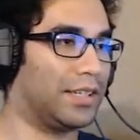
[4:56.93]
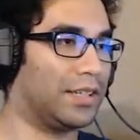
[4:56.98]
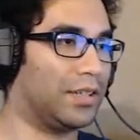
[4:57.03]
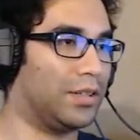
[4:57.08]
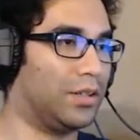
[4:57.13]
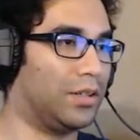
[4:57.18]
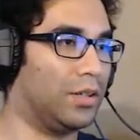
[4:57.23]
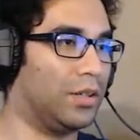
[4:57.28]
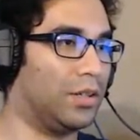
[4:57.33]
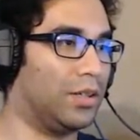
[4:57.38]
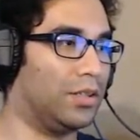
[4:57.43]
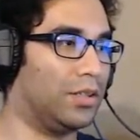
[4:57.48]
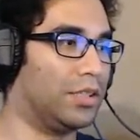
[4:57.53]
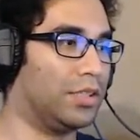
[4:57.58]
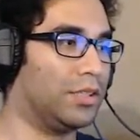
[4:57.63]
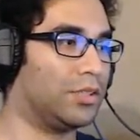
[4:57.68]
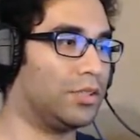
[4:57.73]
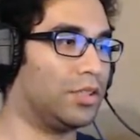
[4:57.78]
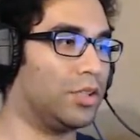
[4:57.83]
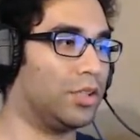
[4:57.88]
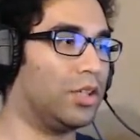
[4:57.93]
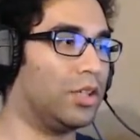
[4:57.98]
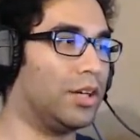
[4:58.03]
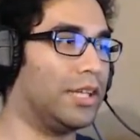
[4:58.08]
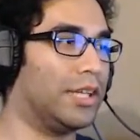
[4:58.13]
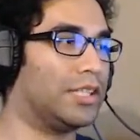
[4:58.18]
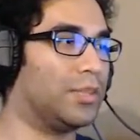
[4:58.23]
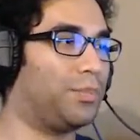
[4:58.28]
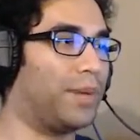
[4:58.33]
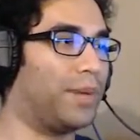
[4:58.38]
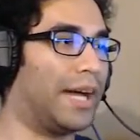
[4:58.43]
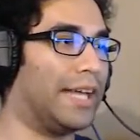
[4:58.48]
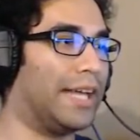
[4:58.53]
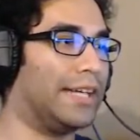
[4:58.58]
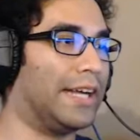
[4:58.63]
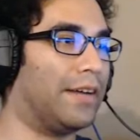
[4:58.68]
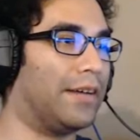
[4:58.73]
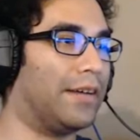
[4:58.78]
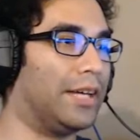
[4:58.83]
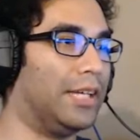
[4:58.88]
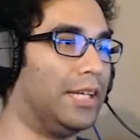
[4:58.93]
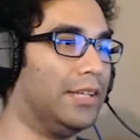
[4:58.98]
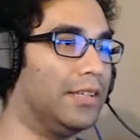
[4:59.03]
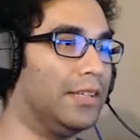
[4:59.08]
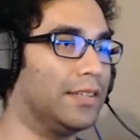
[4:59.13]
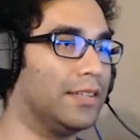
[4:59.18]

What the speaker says: cool. So you're into binary?